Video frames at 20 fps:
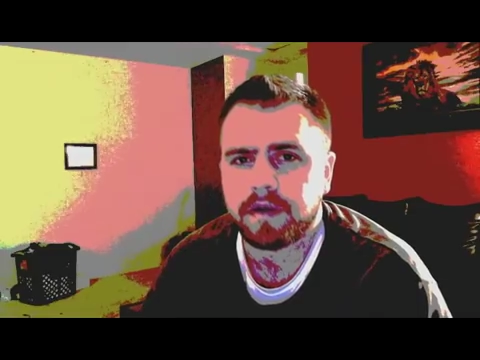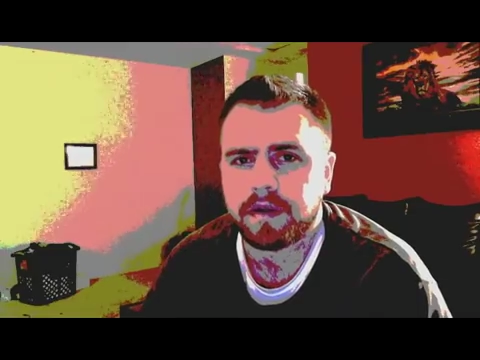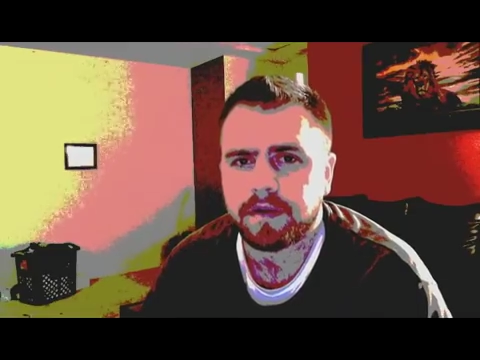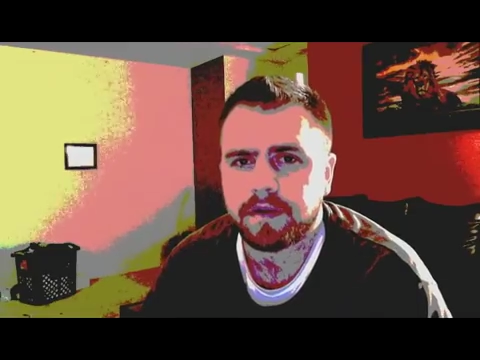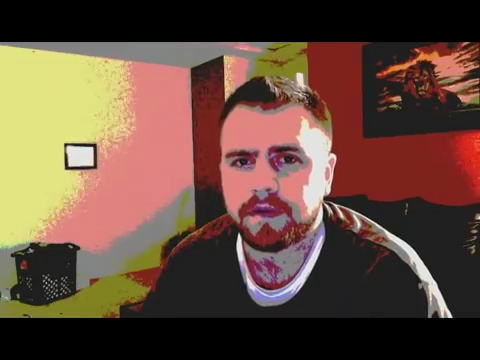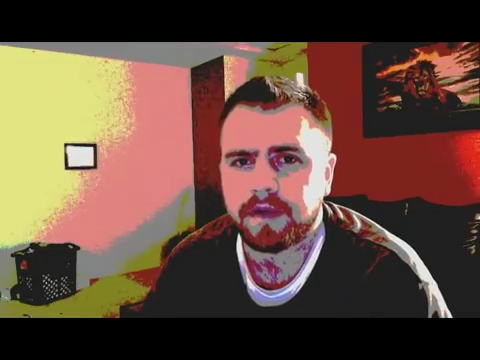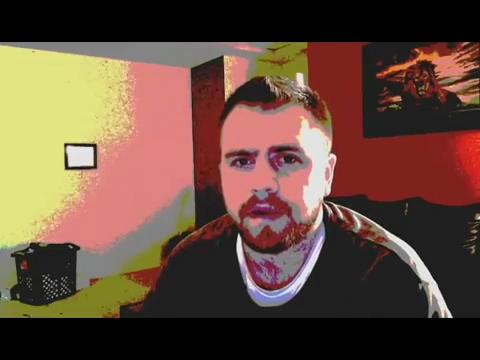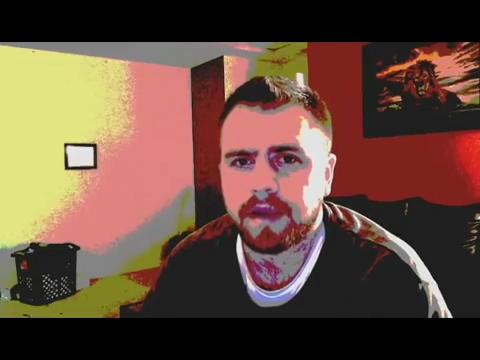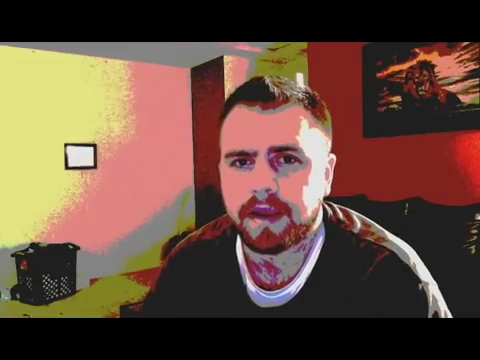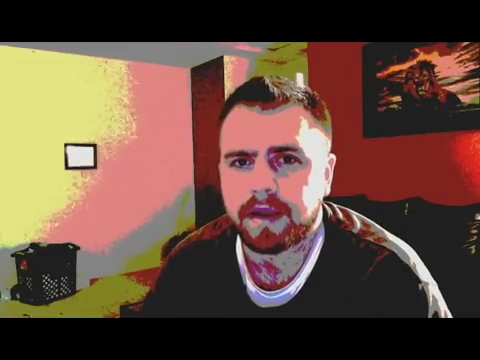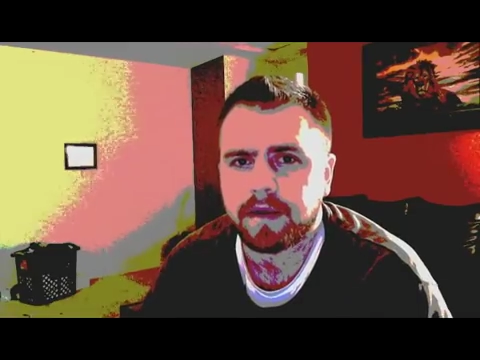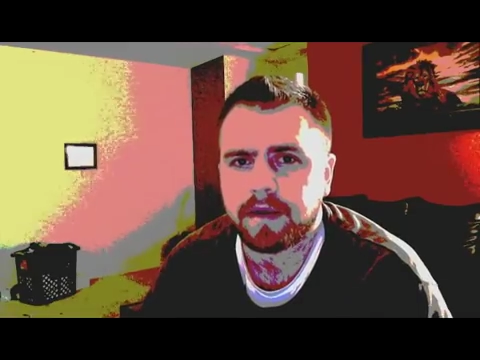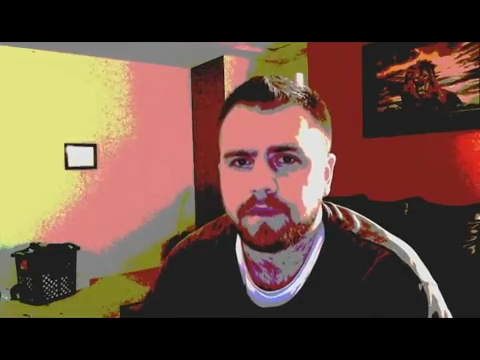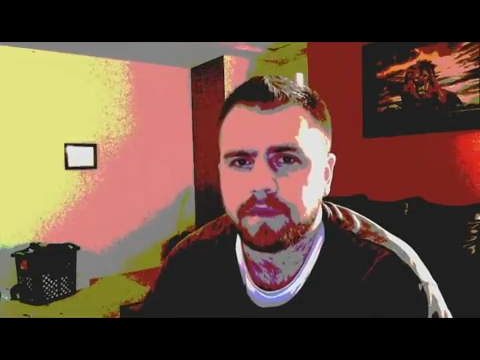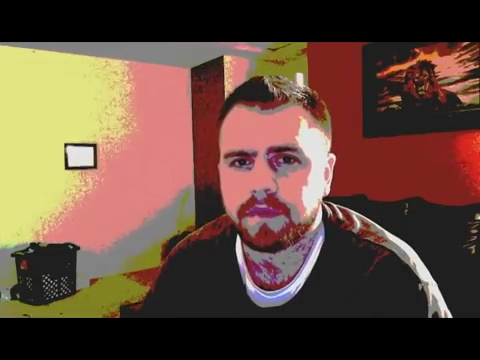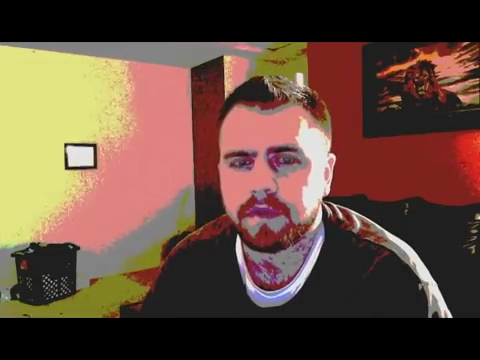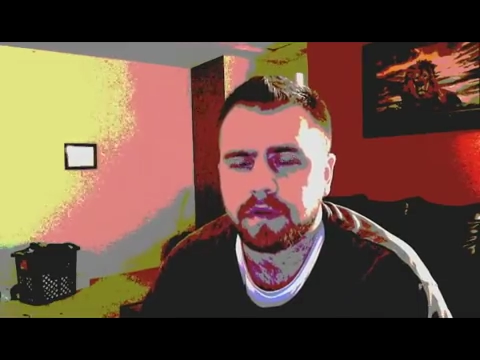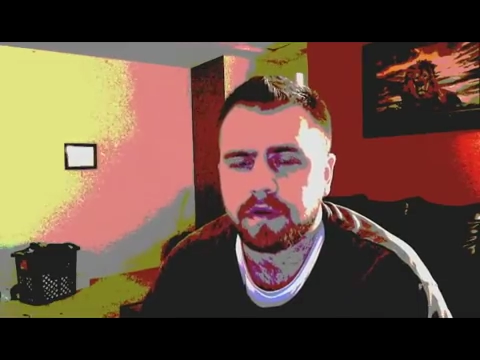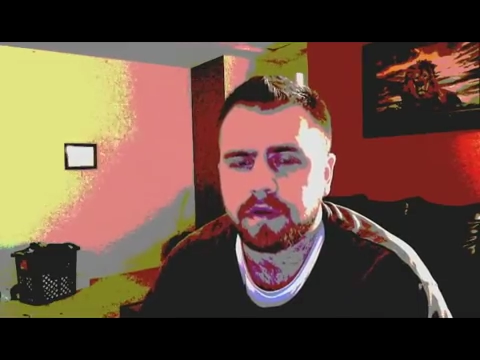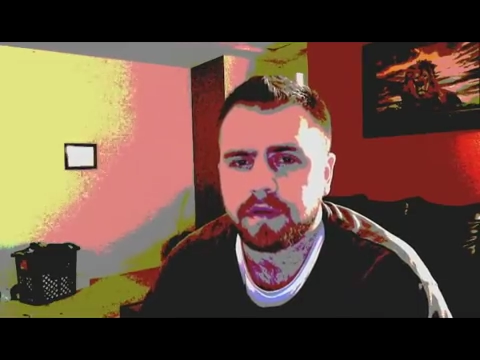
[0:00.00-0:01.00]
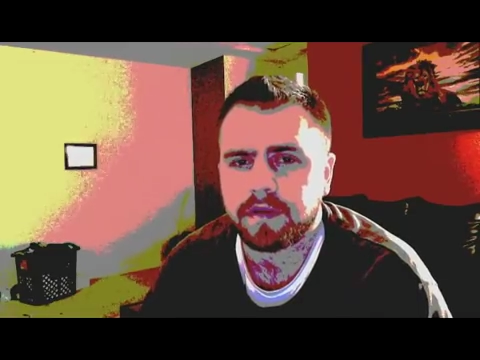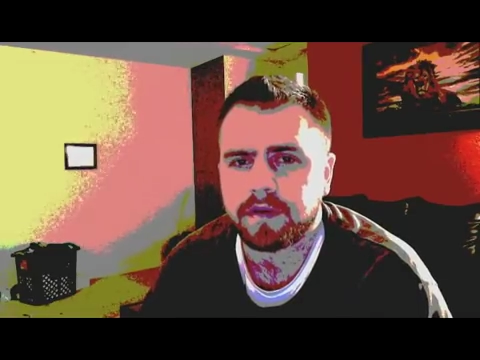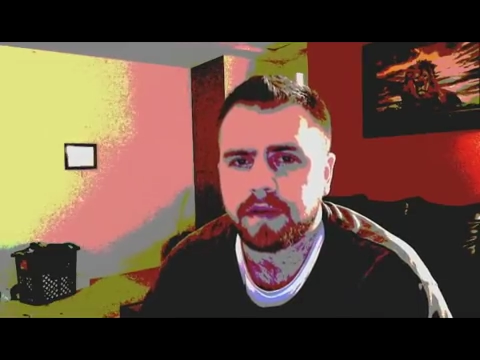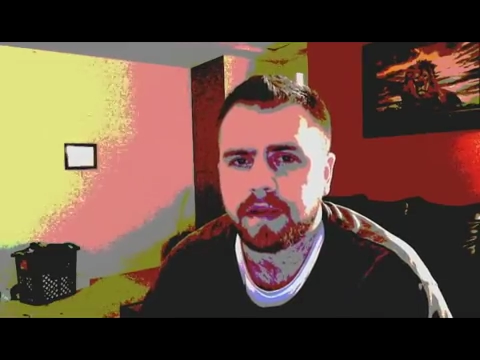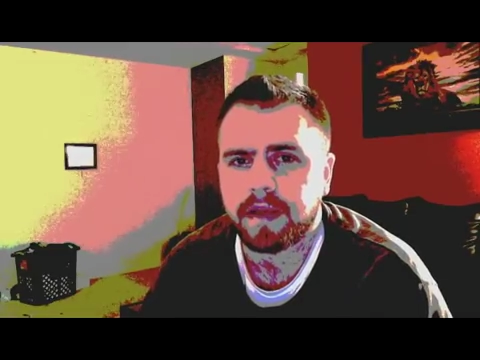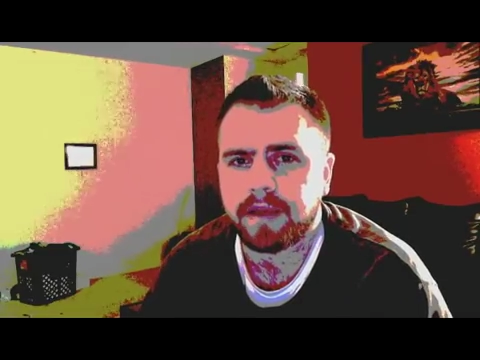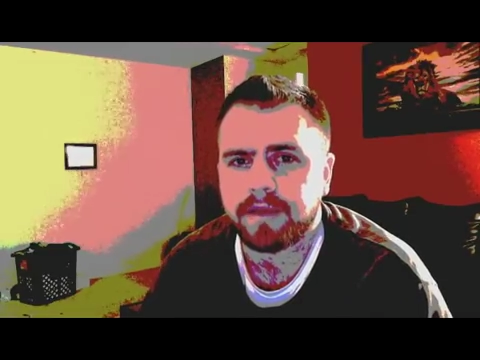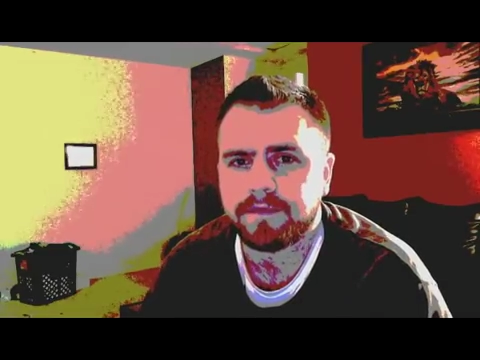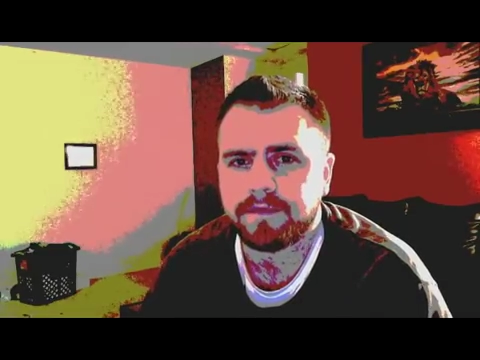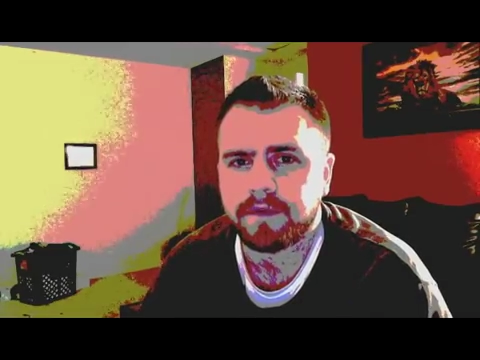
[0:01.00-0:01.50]
and you're hanging out with another
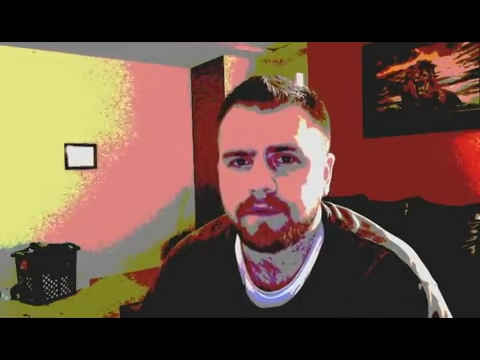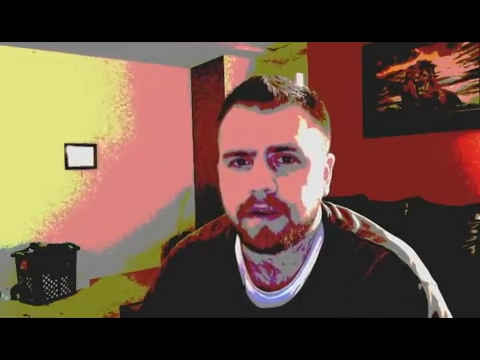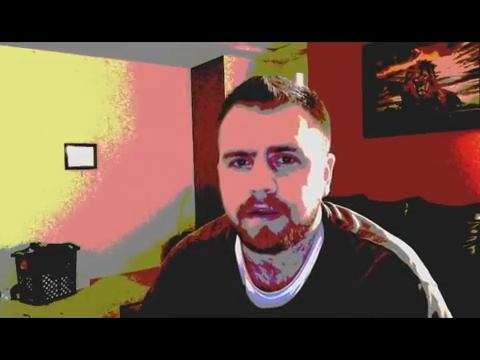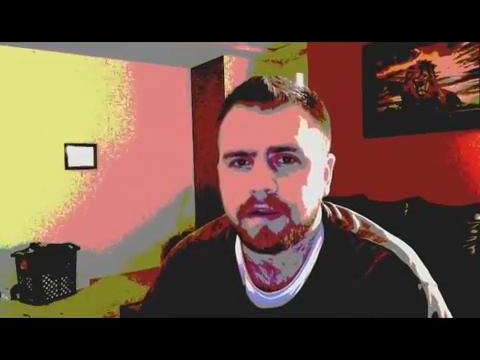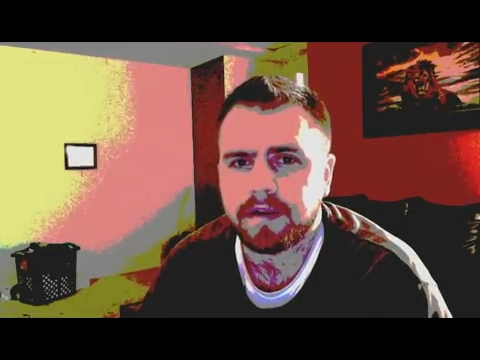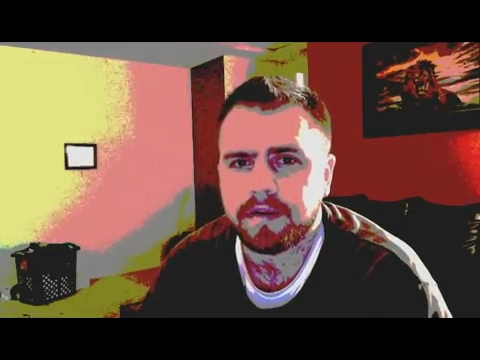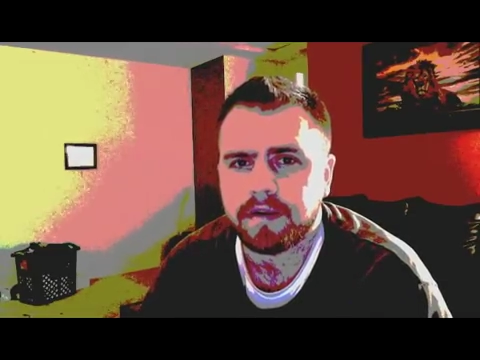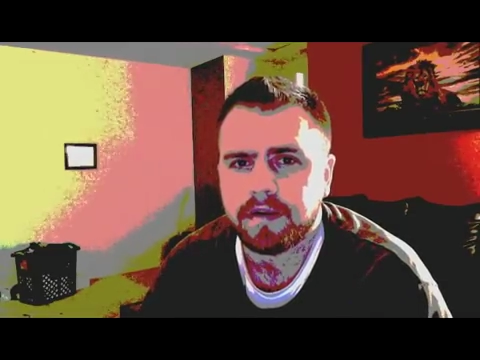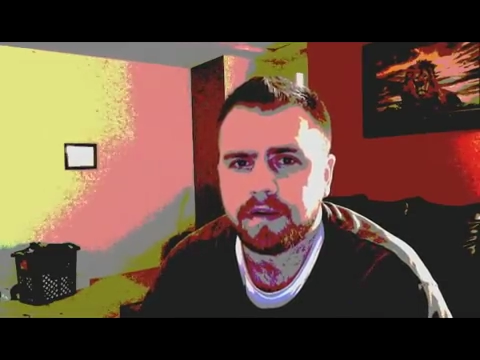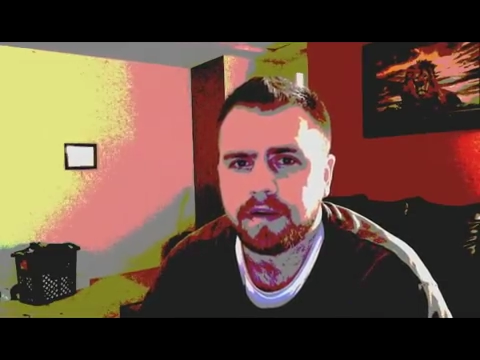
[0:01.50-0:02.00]
guy friend,